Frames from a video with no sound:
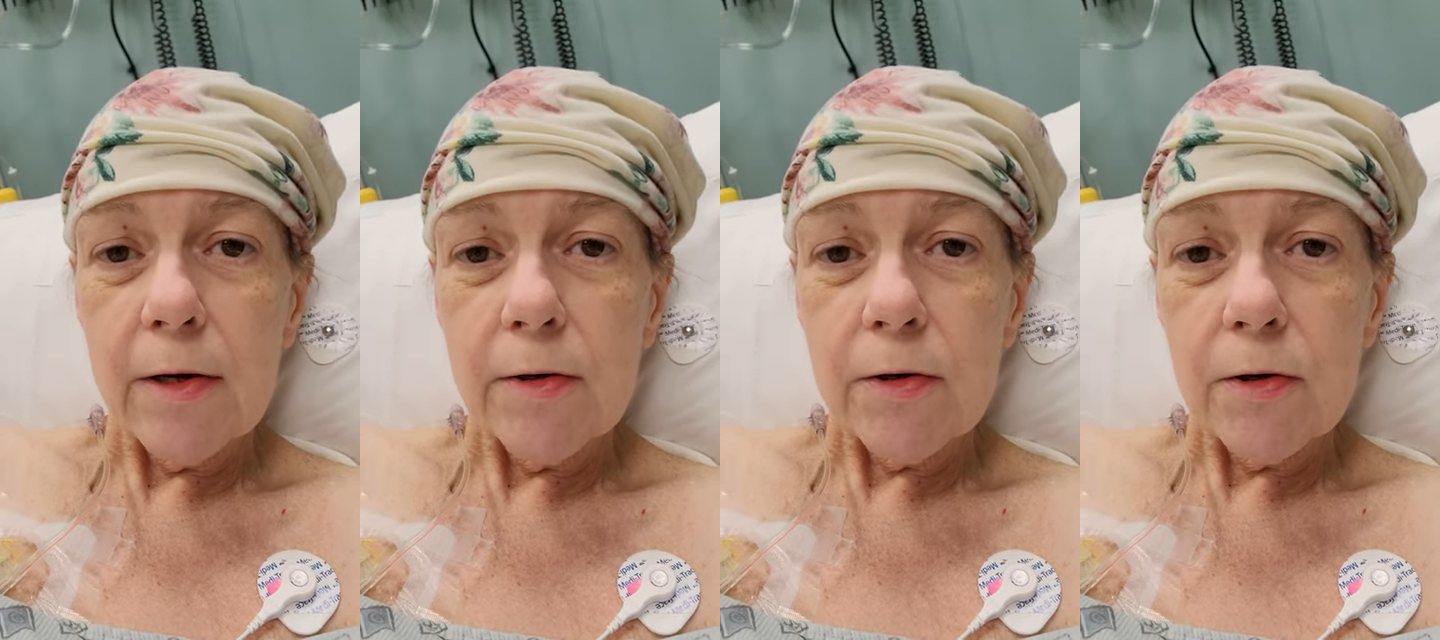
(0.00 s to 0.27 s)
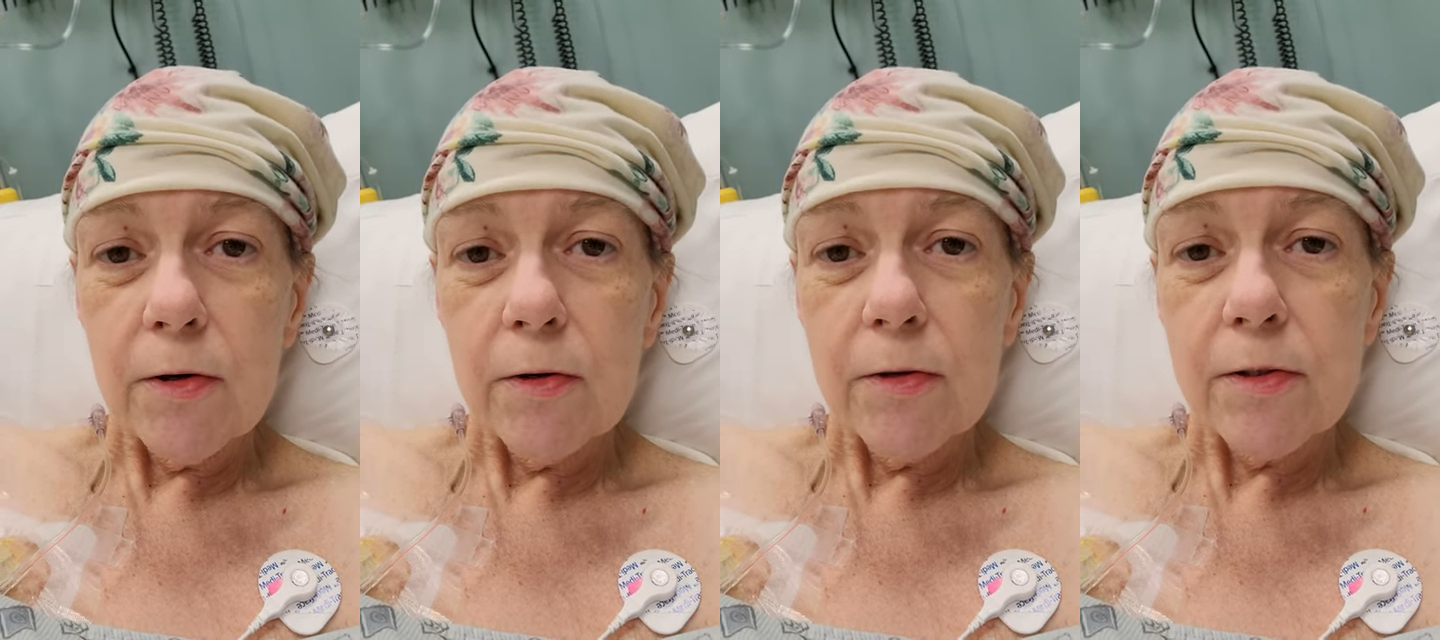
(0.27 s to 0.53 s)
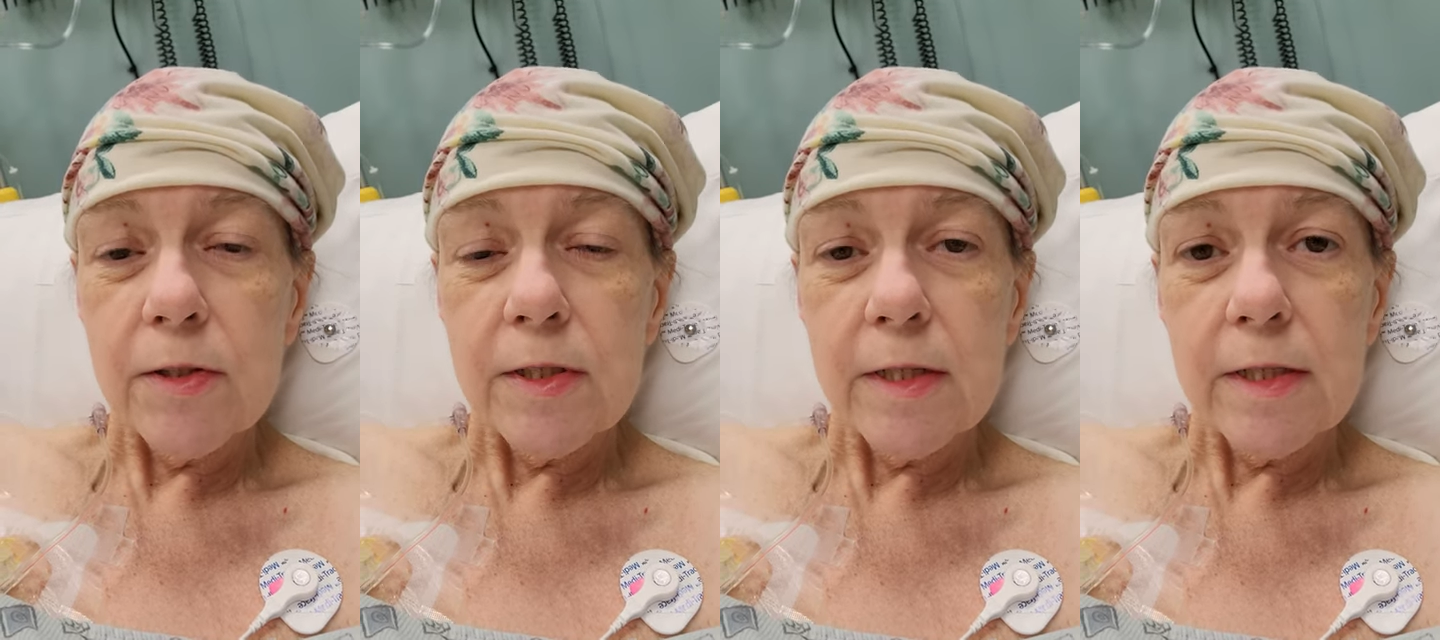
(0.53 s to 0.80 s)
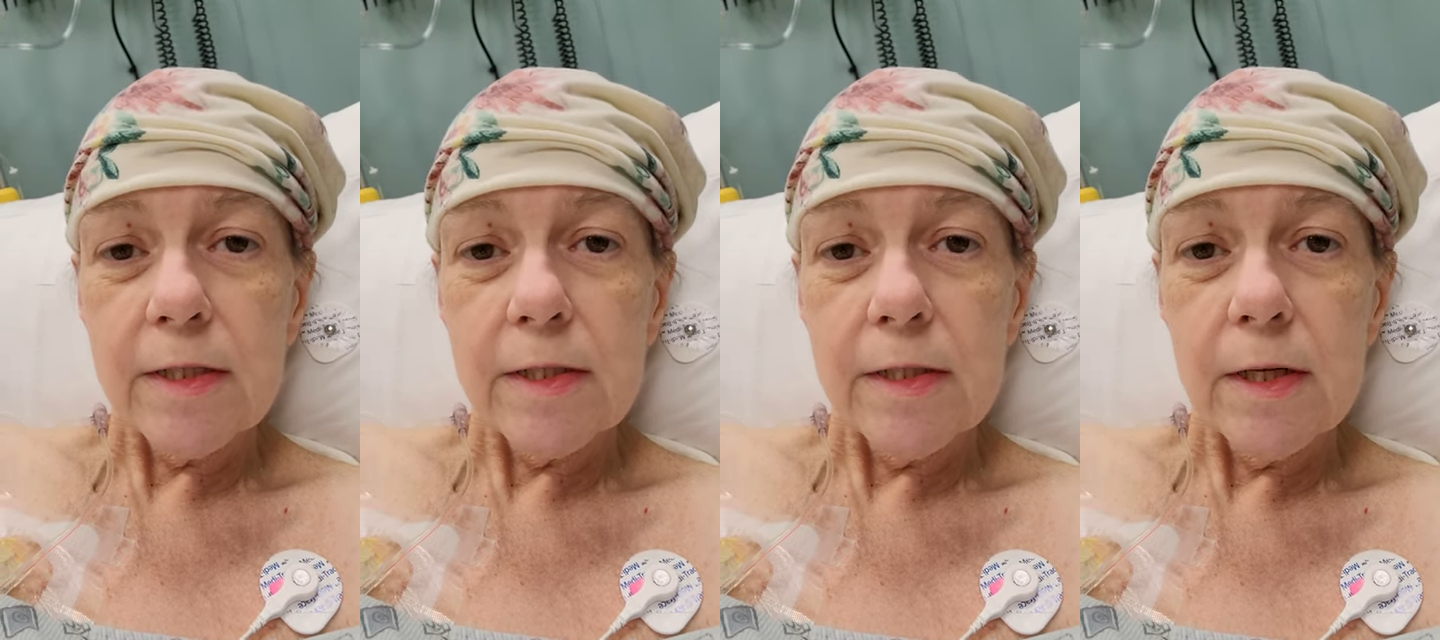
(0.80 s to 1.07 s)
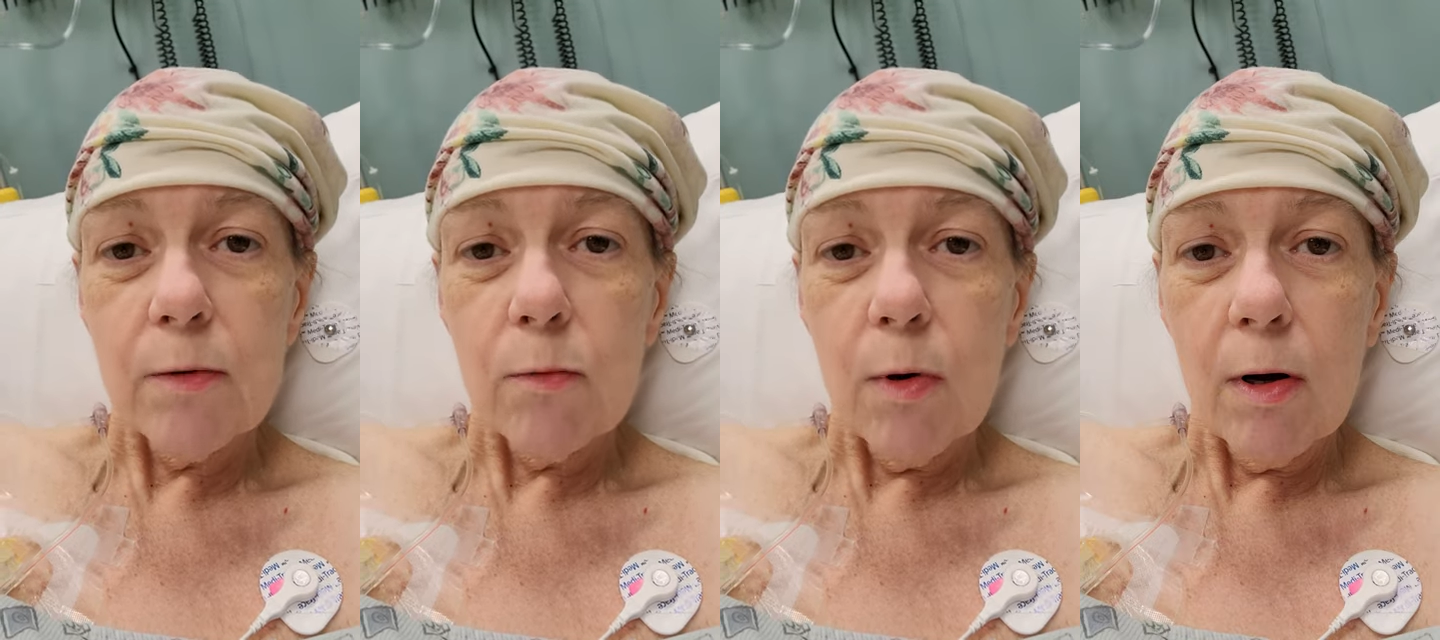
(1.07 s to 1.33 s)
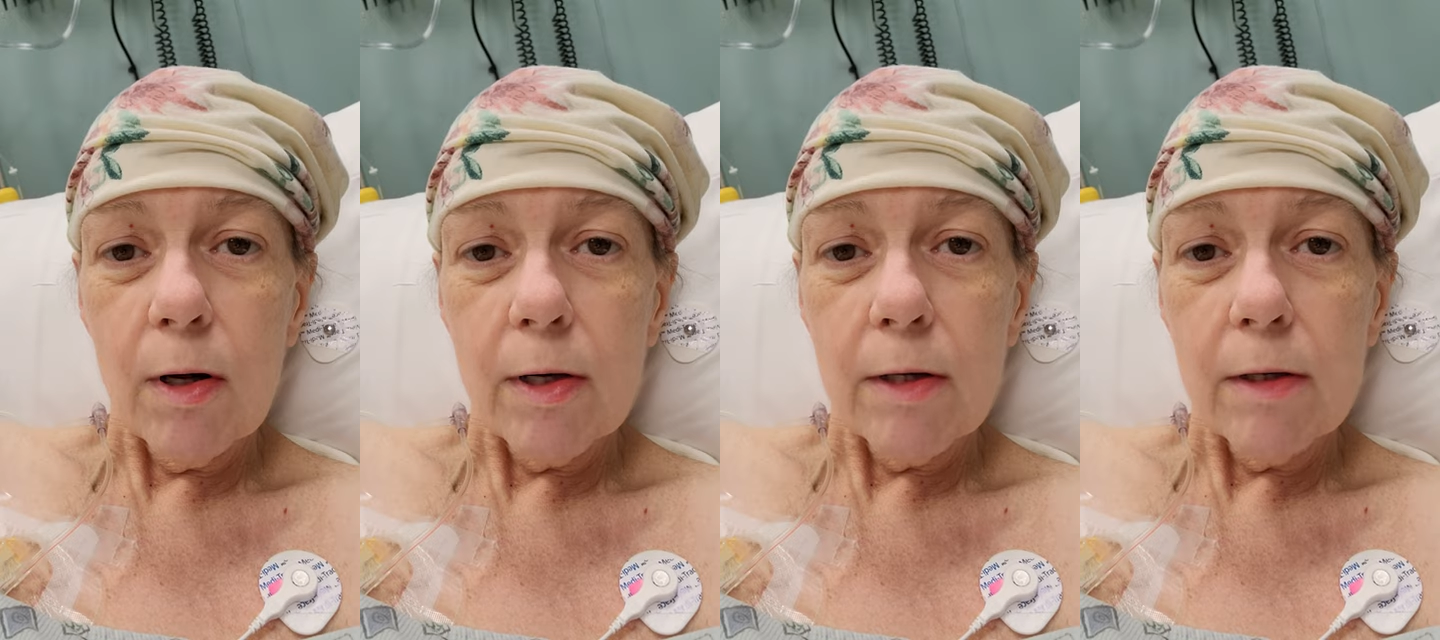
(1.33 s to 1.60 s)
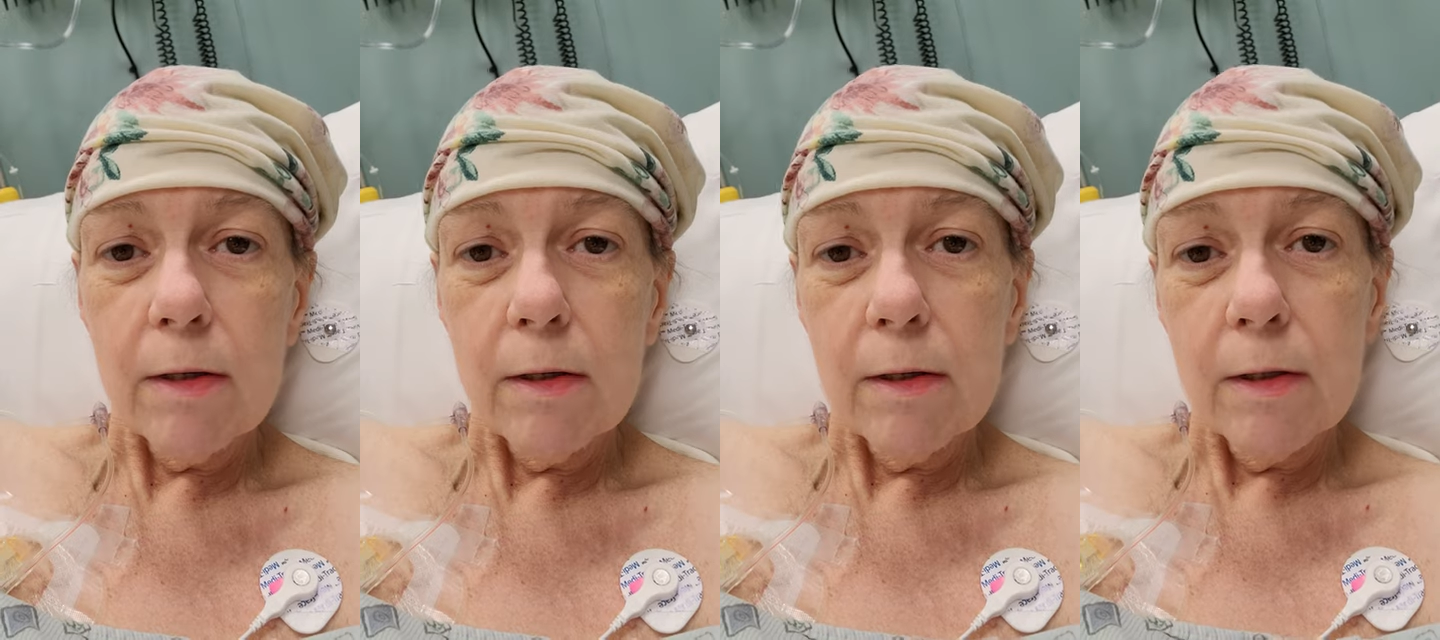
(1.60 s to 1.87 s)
I turned 61